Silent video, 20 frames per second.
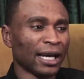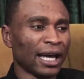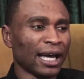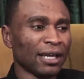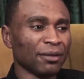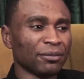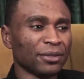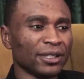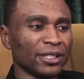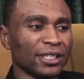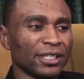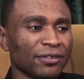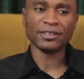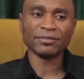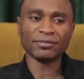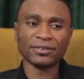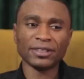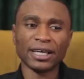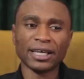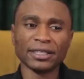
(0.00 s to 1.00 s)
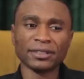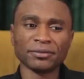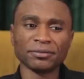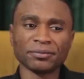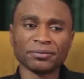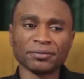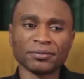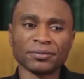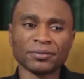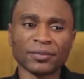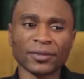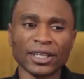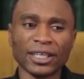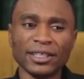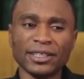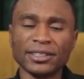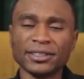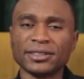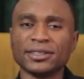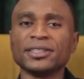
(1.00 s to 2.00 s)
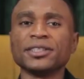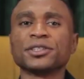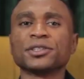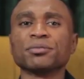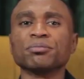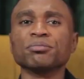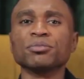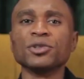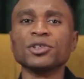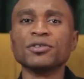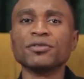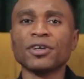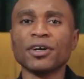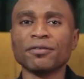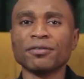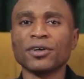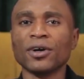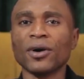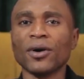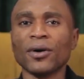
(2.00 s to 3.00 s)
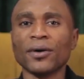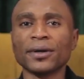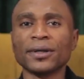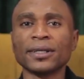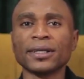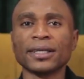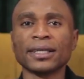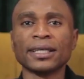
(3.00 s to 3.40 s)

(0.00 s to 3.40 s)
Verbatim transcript: I believe that it is this move of God